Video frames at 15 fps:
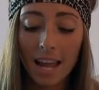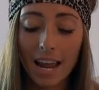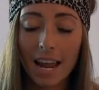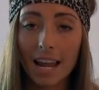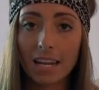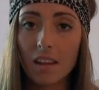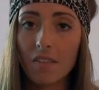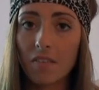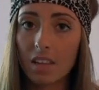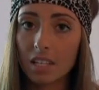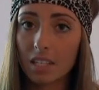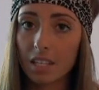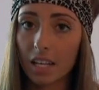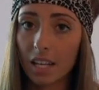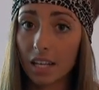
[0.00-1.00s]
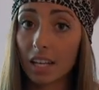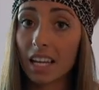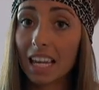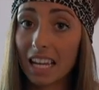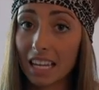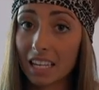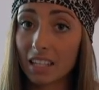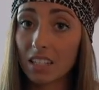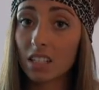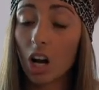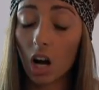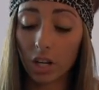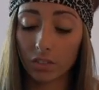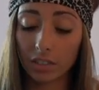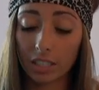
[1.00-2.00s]
And this thing
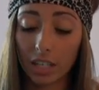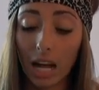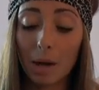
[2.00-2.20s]
is unreal.